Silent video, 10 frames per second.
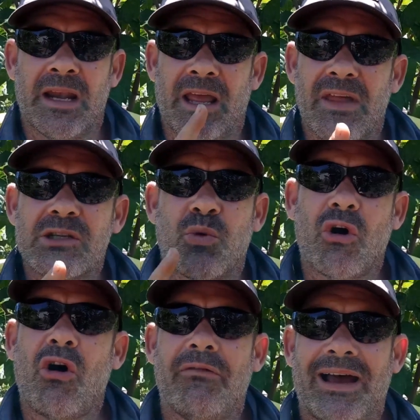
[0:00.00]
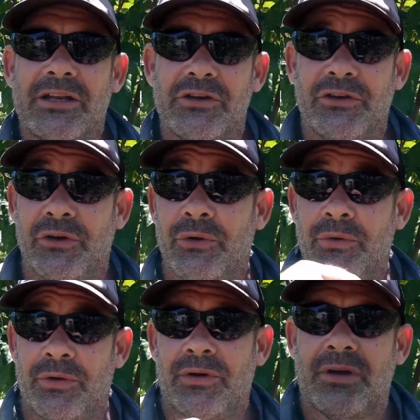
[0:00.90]
Now that's what I've had to do
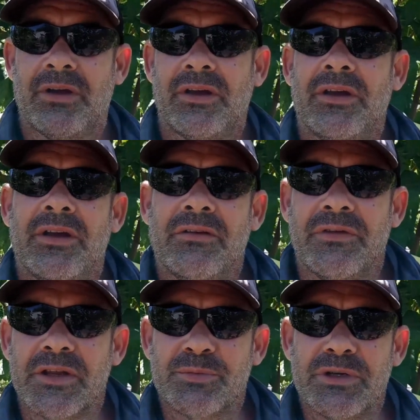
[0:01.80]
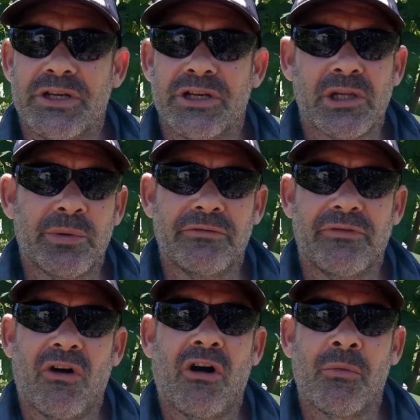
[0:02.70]
for this particular
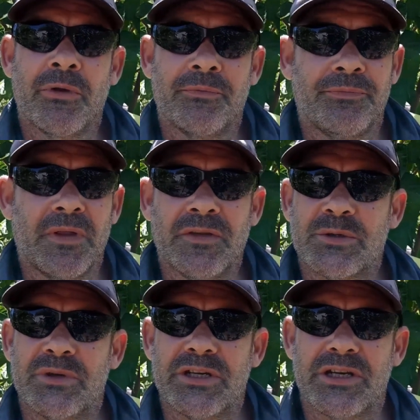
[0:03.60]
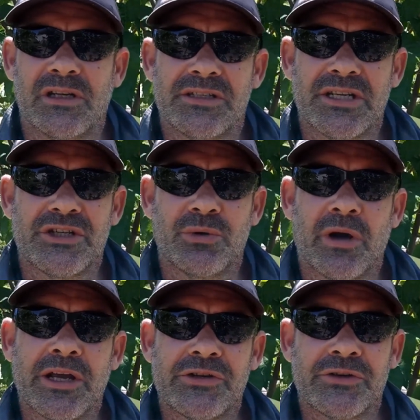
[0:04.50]
environment and this particular
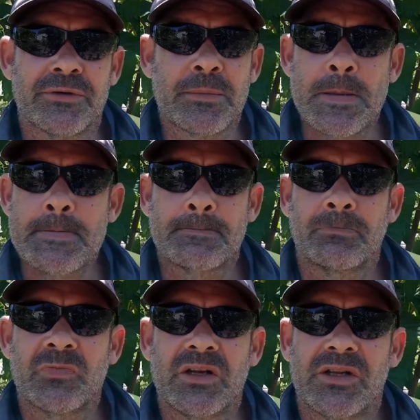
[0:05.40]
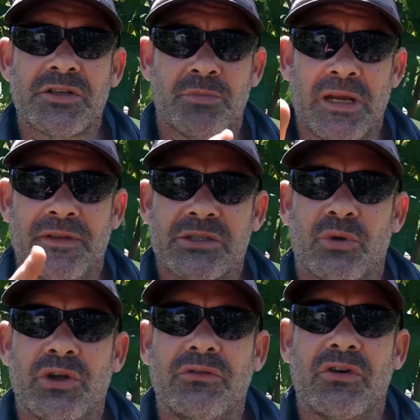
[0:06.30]
situation. It doesn't mean that's
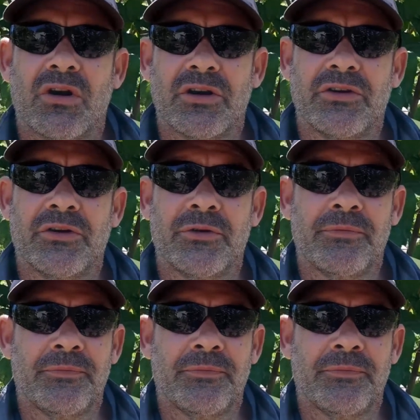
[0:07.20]
what you've got to do.